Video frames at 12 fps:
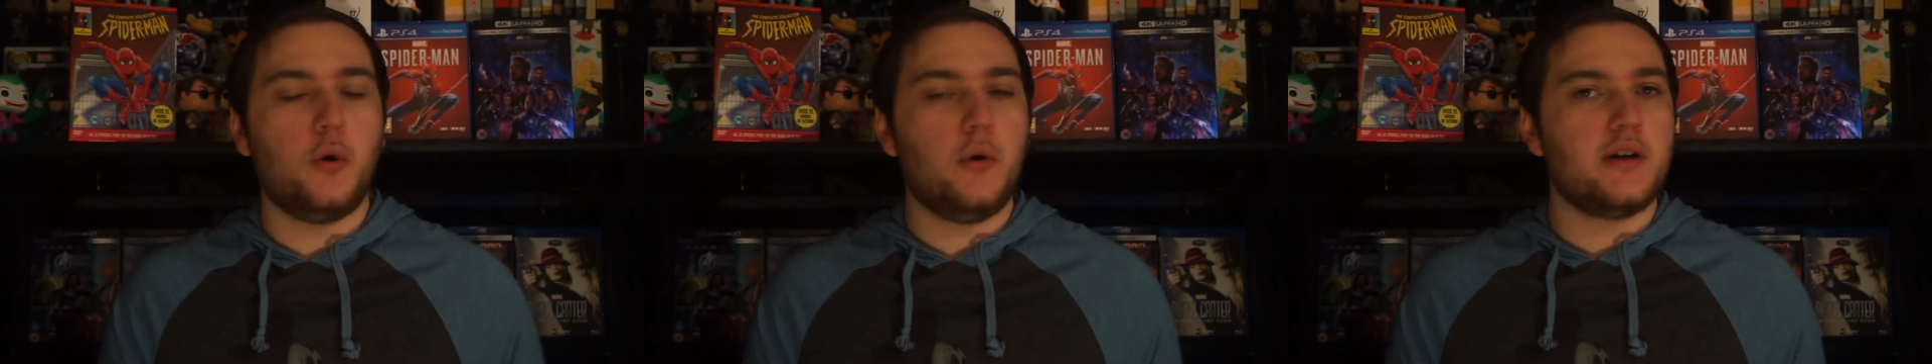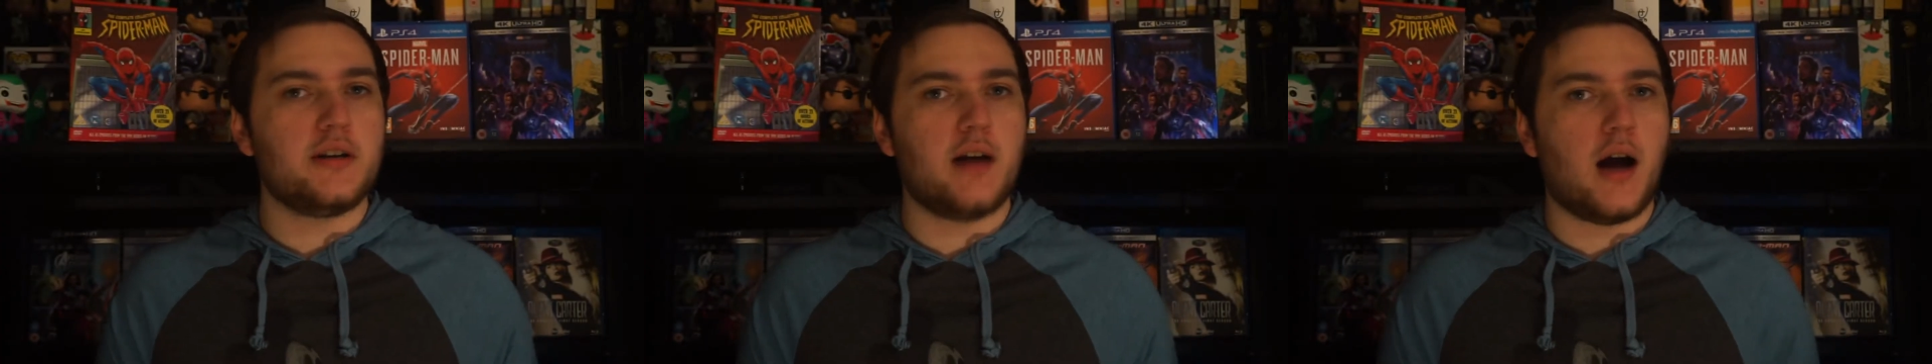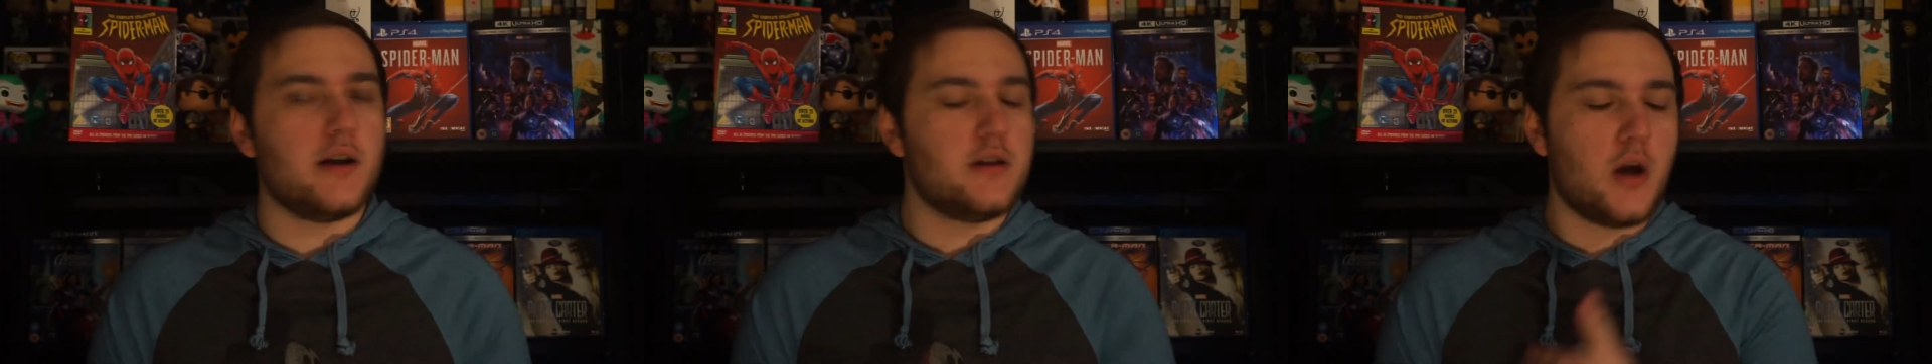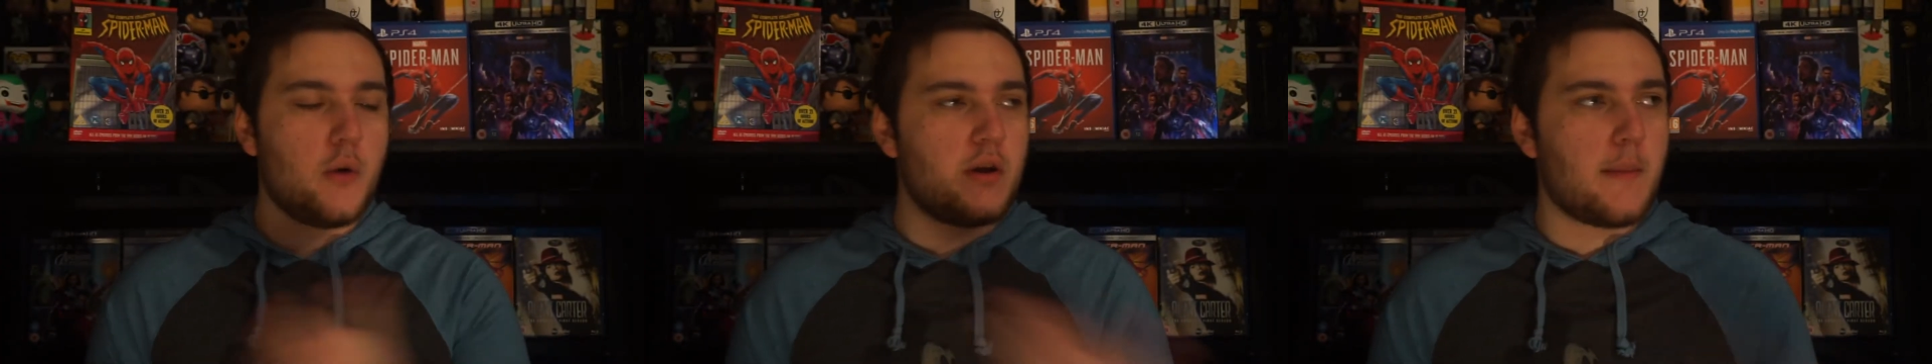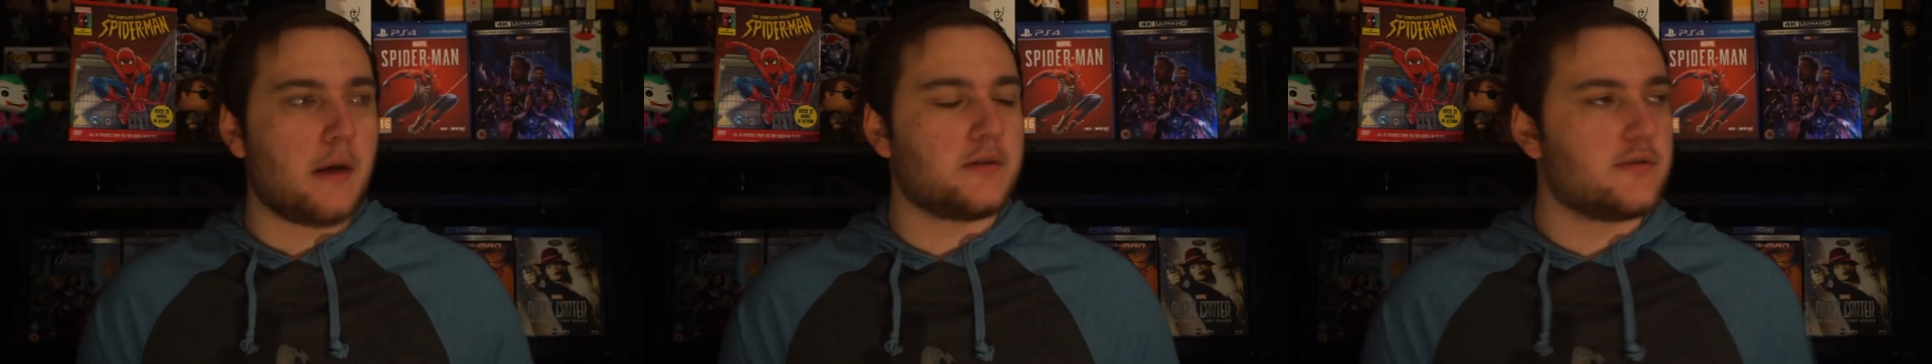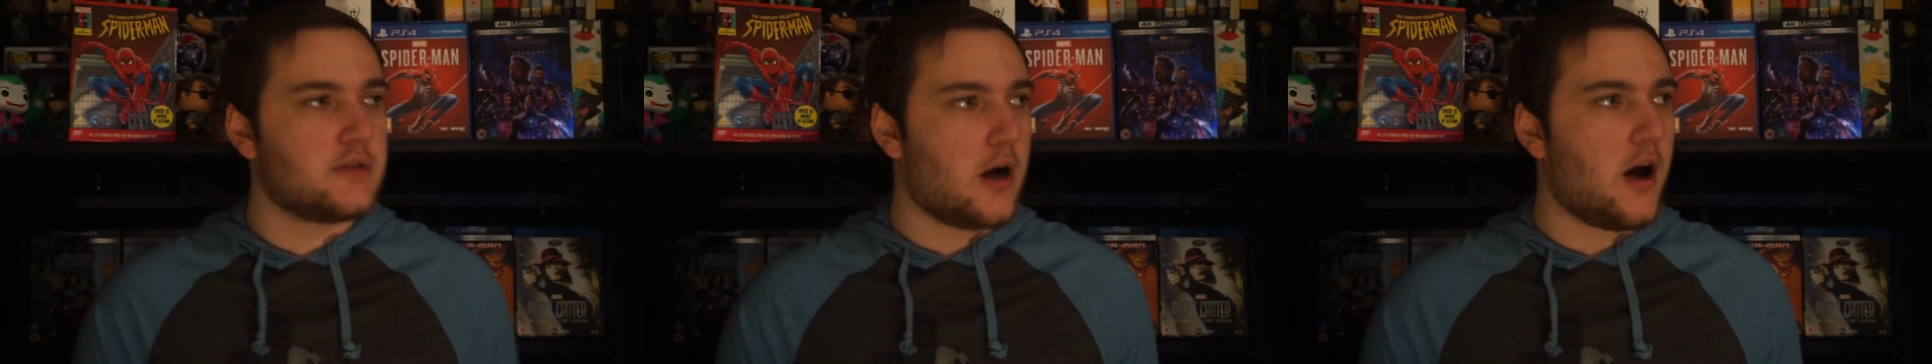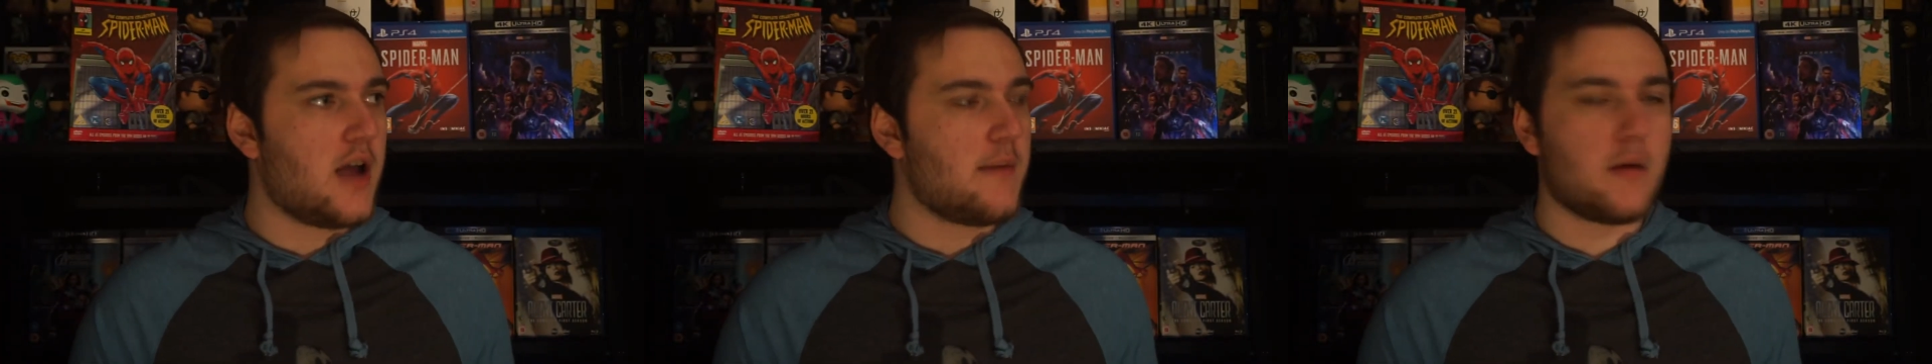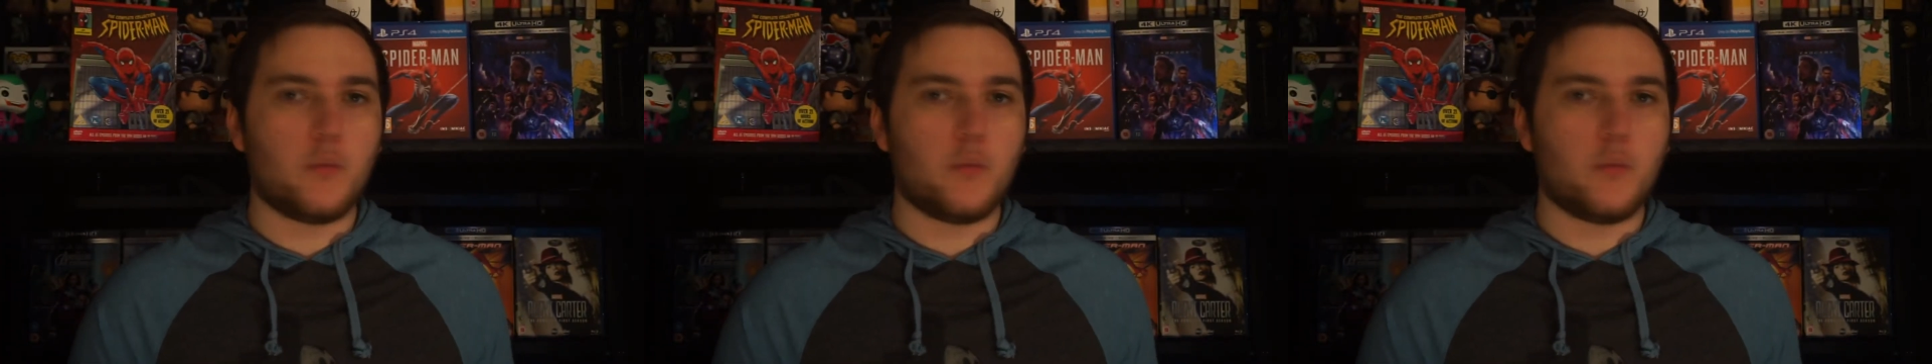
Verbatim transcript: forward an unknown amount of time,